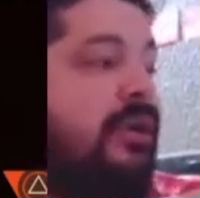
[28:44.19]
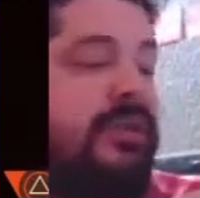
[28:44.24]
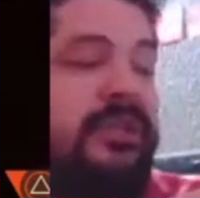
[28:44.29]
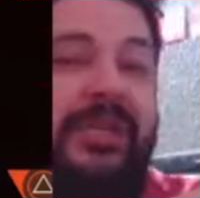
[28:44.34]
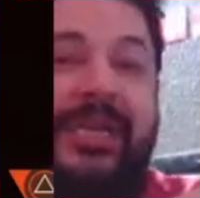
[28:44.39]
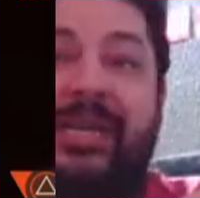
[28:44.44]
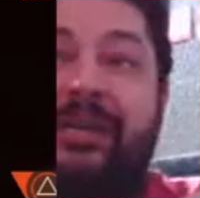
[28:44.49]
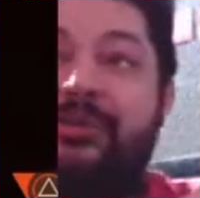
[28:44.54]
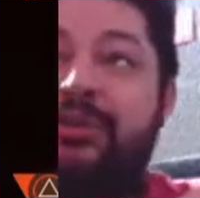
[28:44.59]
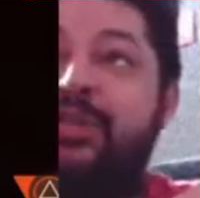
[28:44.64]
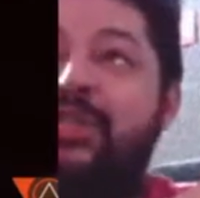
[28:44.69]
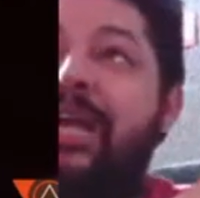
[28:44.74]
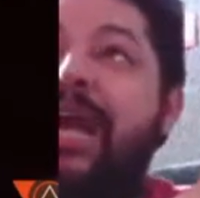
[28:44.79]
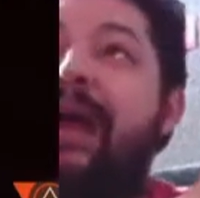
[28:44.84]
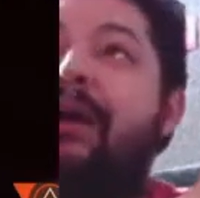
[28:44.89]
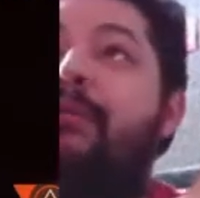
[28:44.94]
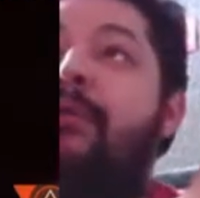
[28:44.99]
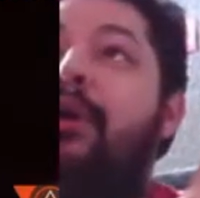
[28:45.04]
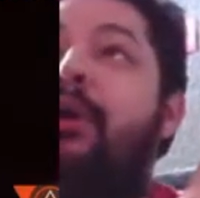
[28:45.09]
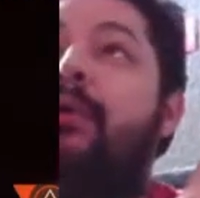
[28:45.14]
So here's
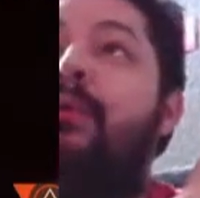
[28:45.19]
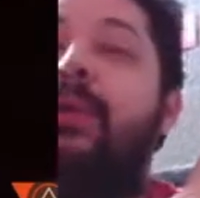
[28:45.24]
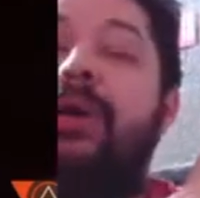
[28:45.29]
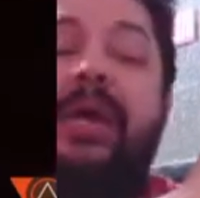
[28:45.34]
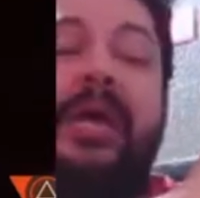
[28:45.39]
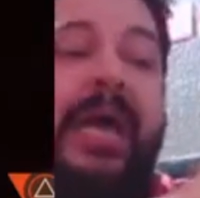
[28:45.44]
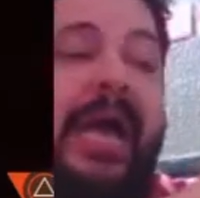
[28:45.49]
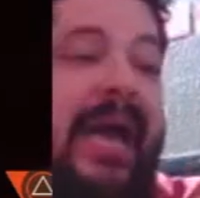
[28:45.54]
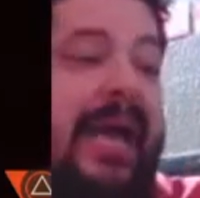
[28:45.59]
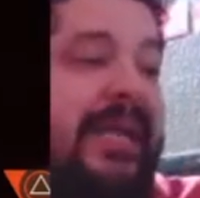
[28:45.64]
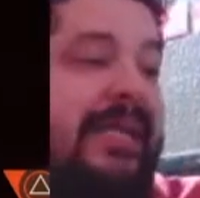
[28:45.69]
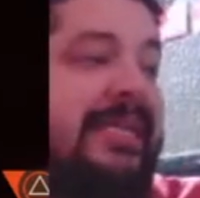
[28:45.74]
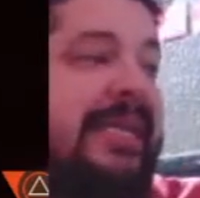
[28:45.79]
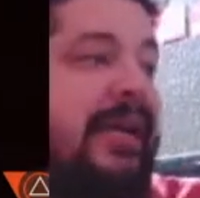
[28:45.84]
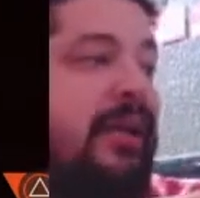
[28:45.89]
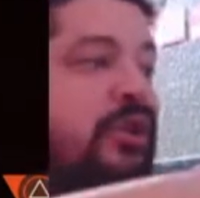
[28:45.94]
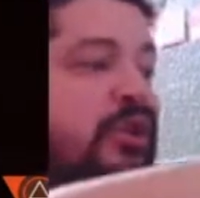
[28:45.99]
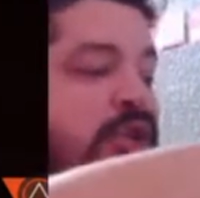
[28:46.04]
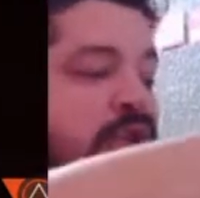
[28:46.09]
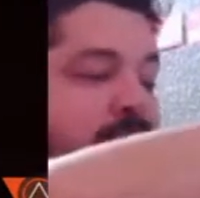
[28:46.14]
Yarrow, and it
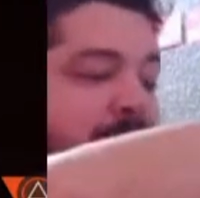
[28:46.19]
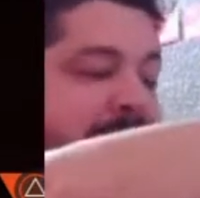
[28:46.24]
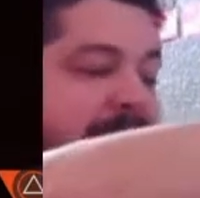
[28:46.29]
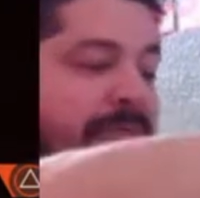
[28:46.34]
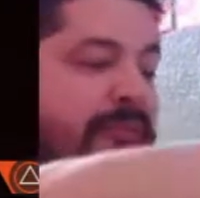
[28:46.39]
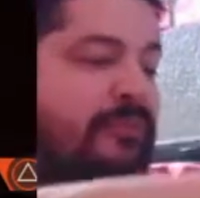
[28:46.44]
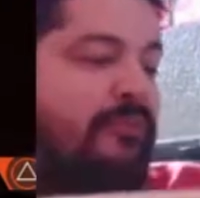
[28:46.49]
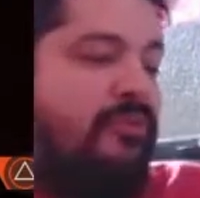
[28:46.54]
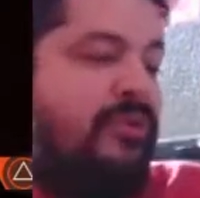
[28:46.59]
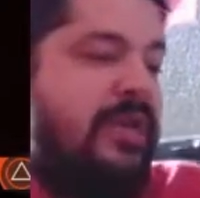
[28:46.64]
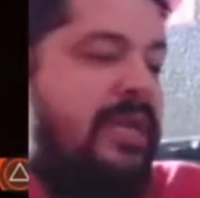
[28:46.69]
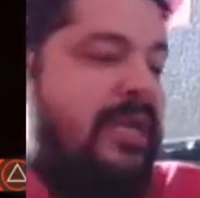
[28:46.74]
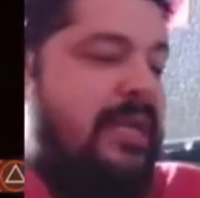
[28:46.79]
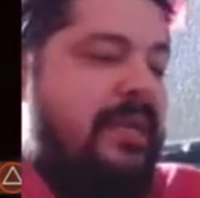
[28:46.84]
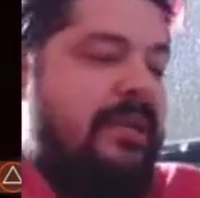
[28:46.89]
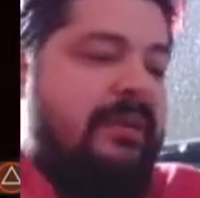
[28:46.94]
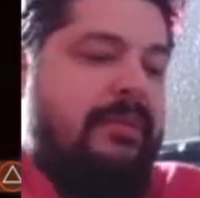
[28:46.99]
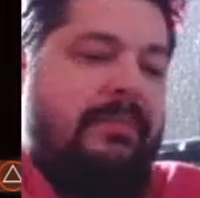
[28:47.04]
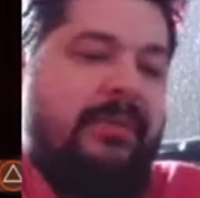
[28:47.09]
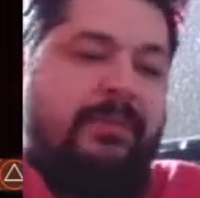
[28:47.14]
tells you
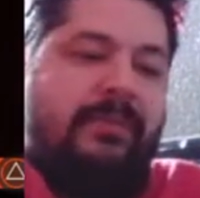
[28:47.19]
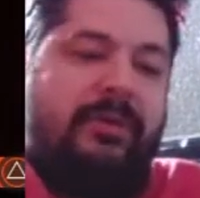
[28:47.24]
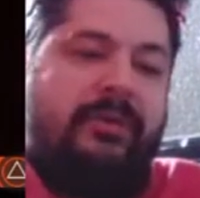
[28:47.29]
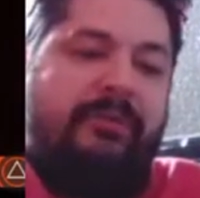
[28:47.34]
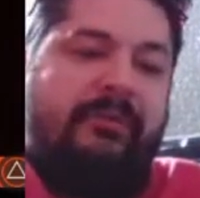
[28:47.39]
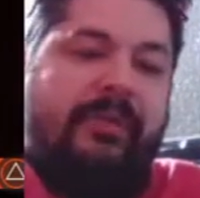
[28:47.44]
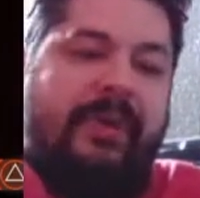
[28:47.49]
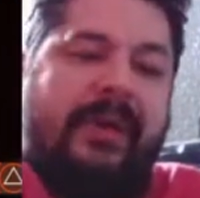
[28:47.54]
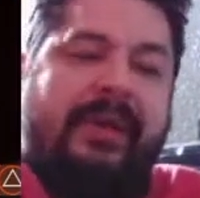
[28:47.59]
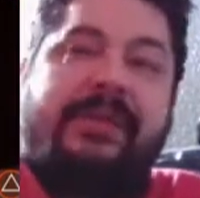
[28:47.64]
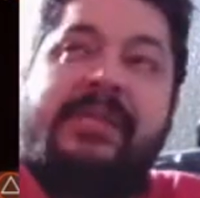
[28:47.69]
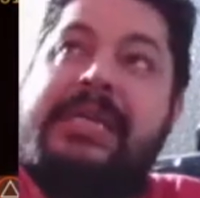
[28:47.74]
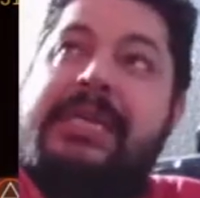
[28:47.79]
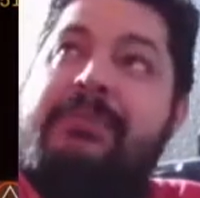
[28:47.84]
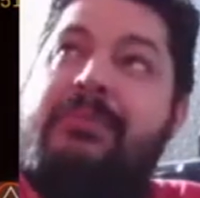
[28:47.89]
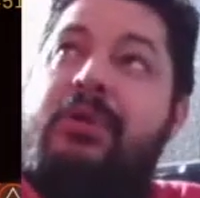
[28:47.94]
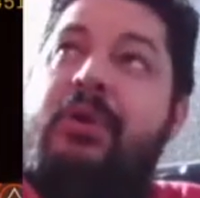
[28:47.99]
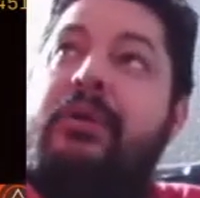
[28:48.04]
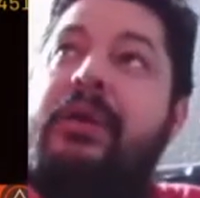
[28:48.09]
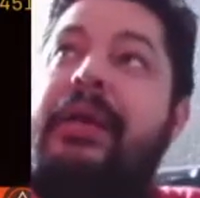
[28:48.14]
every... Let me move that because I
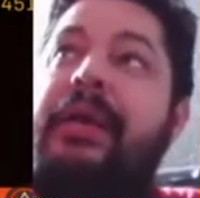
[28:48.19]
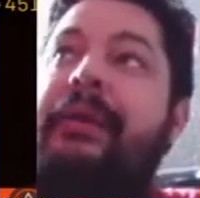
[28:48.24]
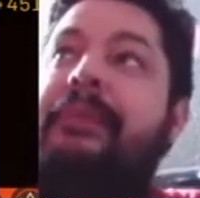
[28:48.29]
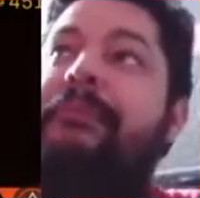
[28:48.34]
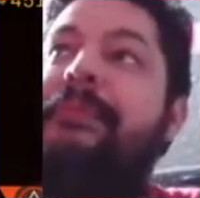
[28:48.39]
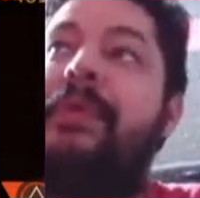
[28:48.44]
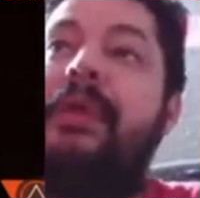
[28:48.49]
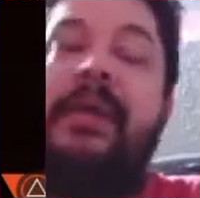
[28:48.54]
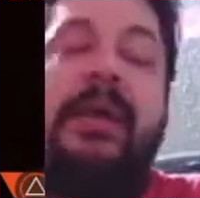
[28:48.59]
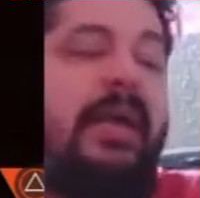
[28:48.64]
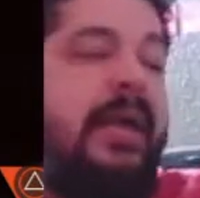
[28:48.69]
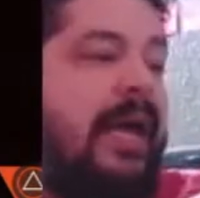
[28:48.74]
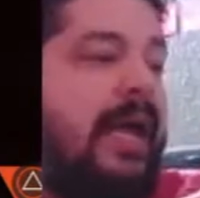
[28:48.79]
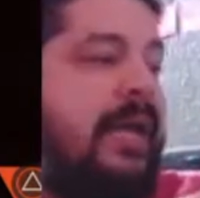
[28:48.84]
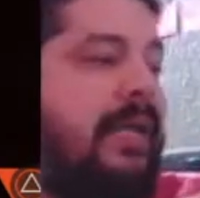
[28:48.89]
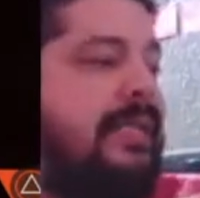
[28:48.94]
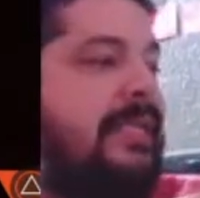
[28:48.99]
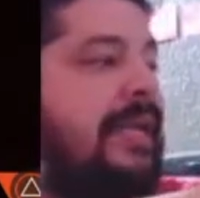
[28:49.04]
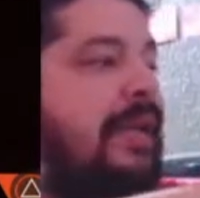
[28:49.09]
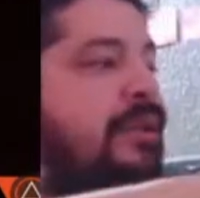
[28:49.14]
keep knocking it.
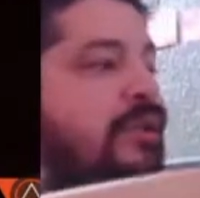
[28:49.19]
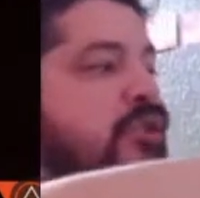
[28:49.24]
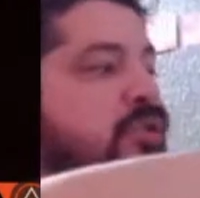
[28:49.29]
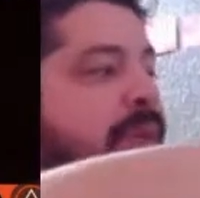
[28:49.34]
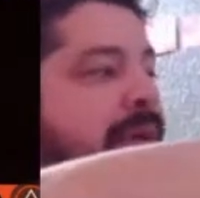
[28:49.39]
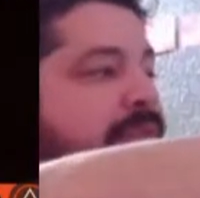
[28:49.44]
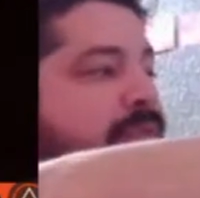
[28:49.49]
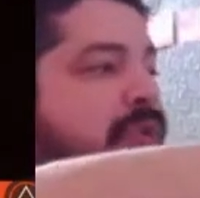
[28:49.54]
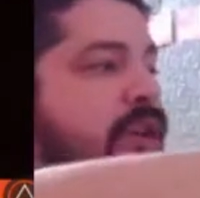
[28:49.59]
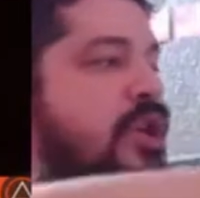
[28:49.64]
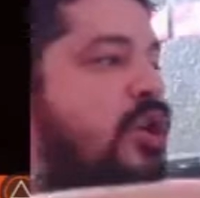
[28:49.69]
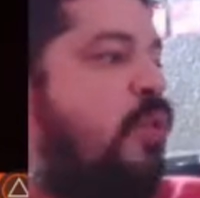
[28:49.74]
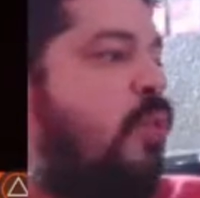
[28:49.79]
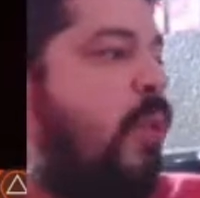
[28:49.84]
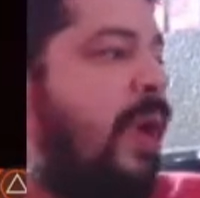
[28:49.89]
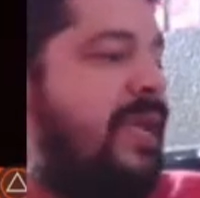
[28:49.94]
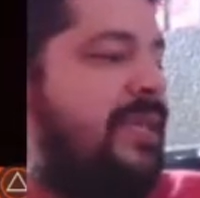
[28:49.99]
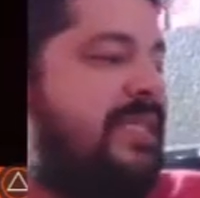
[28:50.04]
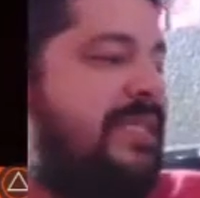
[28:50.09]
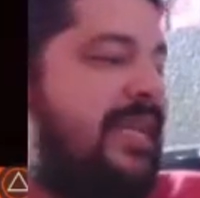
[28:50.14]
And it tells you every
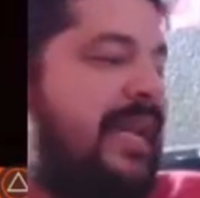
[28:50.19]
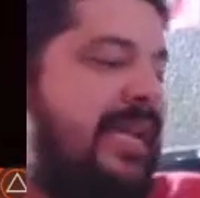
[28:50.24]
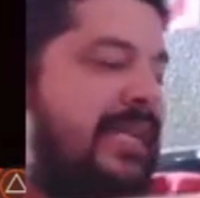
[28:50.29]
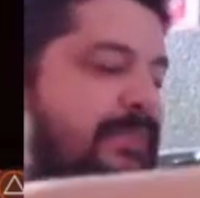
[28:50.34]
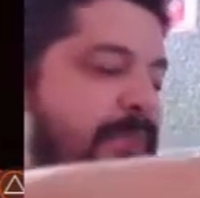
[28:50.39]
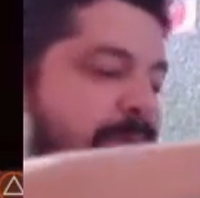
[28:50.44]
quest and